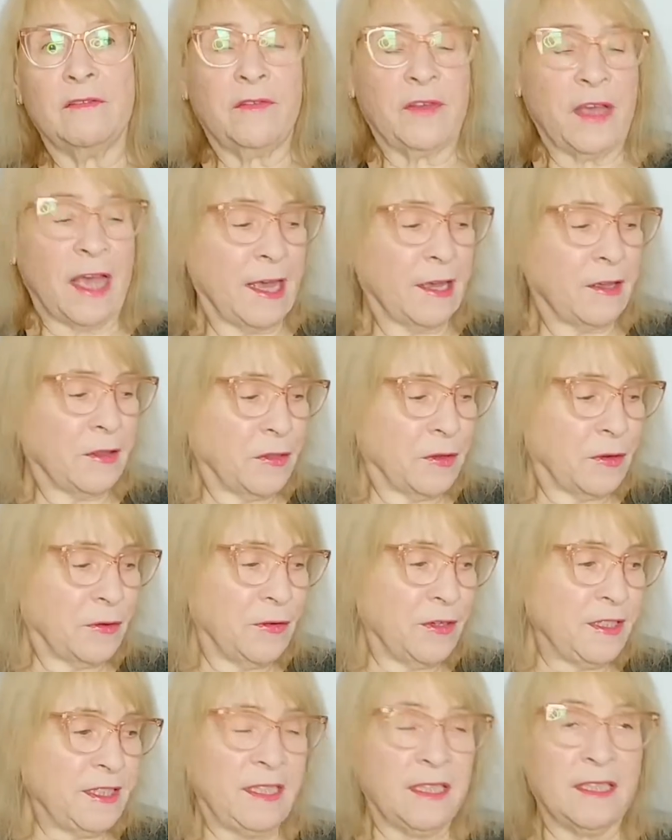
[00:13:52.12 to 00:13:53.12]
Agatha
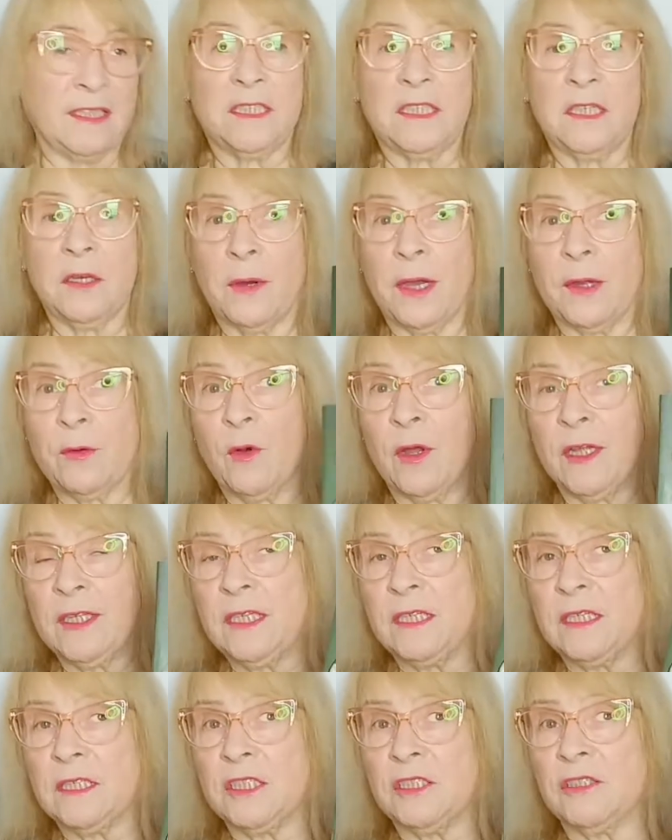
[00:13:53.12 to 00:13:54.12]
Christie, so I
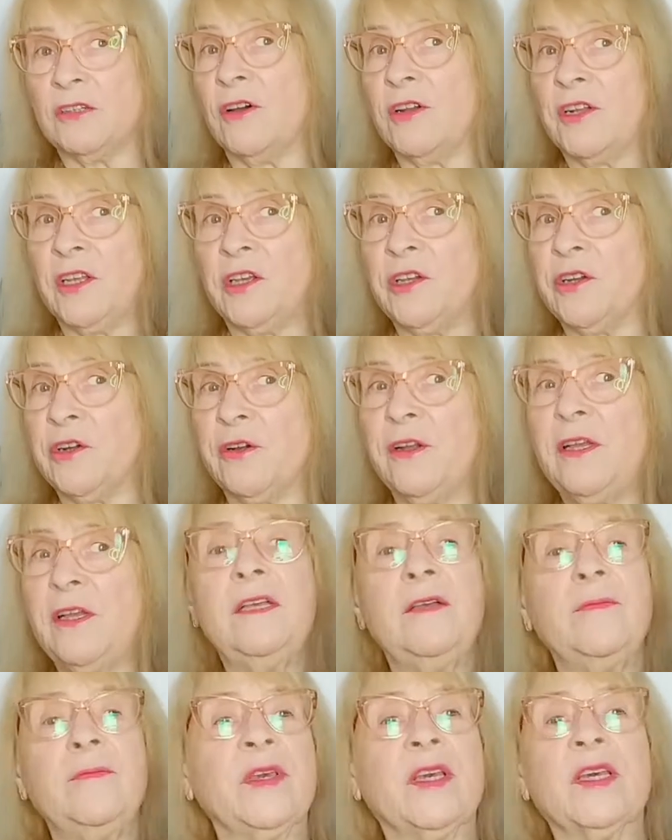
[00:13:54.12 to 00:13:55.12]
wanted to start here
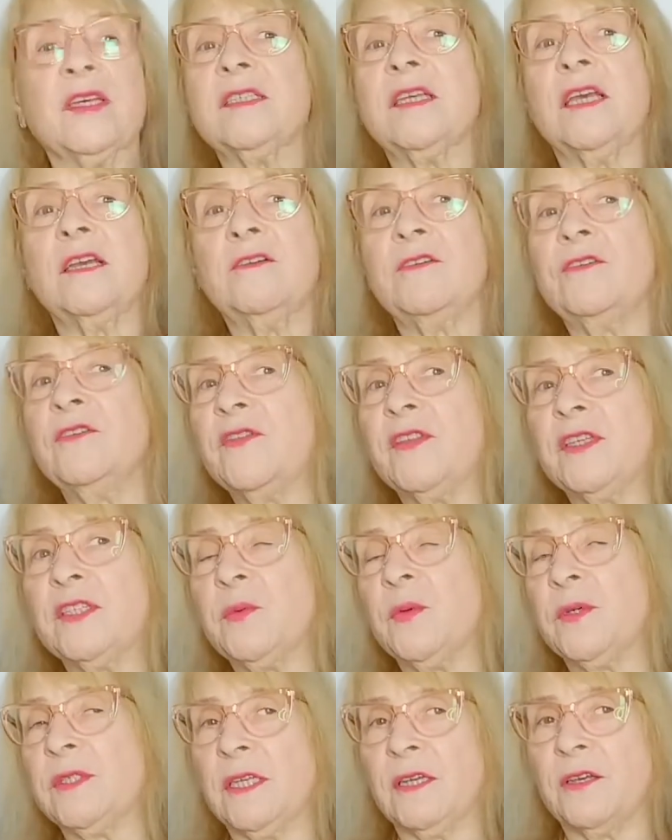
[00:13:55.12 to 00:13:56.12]
because I heard
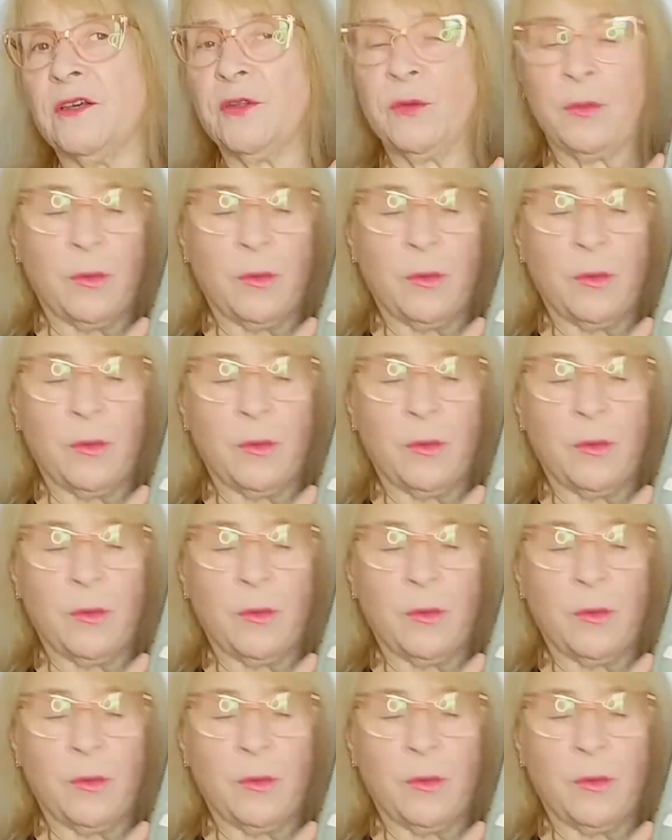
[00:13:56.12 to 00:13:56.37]
this was a good